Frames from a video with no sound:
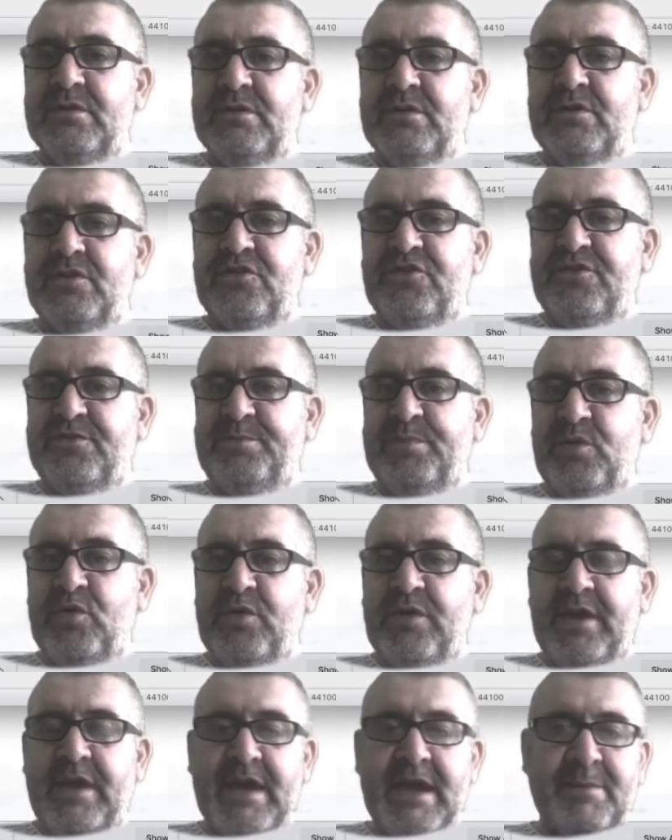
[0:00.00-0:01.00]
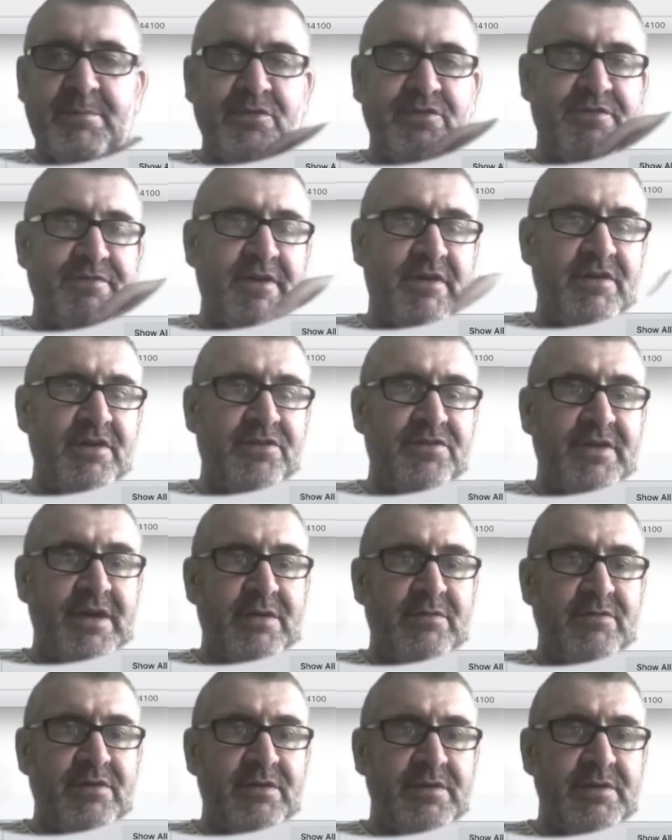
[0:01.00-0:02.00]
spooky atmospheric
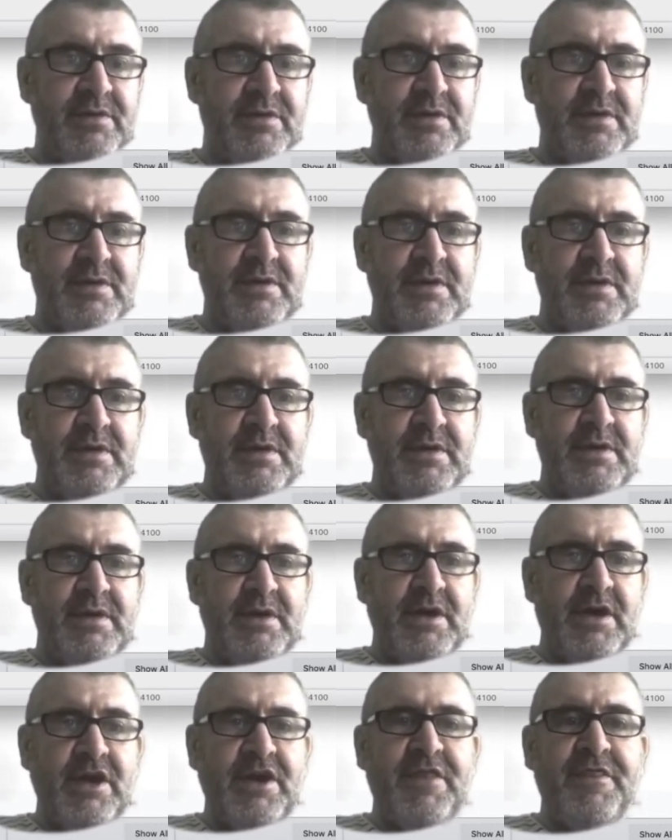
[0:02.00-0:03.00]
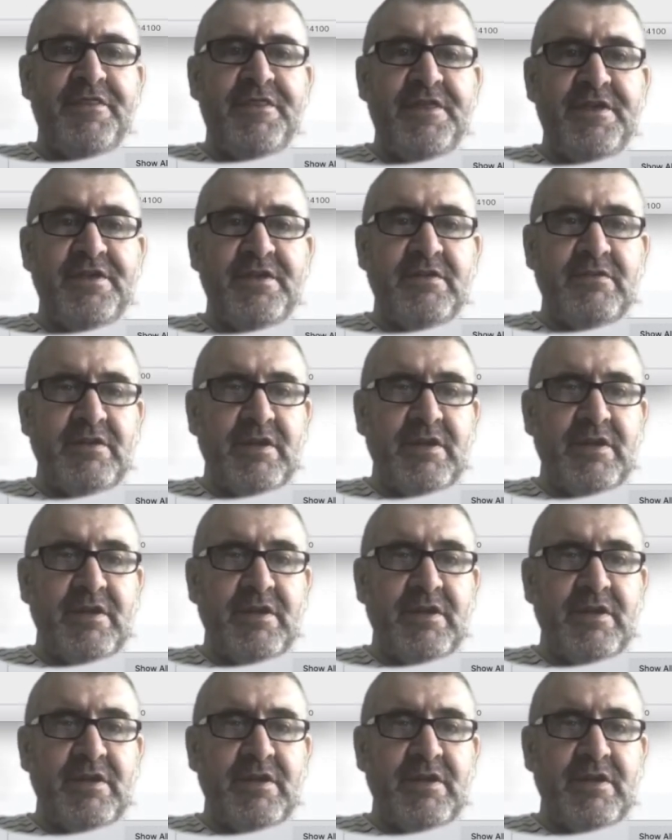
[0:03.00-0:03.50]
sound, and at this,